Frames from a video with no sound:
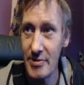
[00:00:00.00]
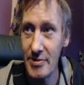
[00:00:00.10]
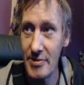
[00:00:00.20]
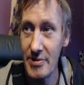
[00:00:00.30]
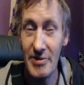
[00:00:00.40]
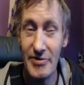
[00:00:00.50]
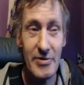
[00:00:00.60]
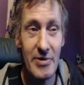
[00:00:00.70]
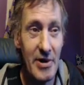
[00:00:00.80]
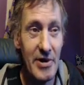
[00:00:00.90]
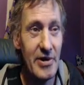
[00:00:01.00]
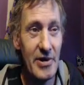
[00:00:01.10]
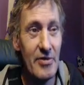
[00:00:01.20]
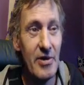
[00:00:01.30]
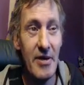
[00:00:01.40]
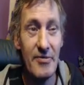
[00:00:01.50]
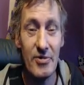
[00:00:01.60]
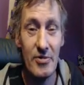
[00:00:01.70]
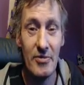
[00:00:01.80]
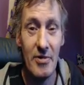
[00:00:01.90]
That's alright, after a
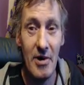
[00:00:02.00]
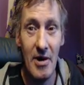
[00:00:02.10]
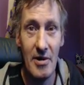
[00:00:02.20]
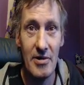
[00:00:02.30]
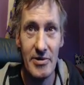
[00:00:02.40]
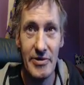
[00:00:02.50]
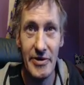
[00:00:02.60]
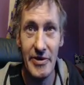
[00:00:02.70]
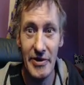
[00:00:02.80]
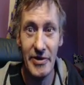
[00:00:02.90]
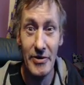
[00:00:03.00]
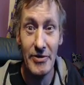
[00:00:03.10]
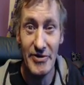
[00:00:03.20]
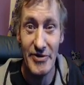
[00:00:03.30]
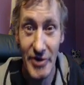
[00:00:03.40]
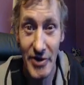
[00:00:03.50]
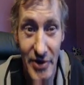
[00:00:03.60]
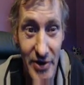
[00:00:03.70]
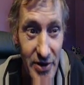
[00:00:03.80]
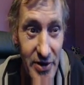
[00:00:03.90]
while, you get used to it,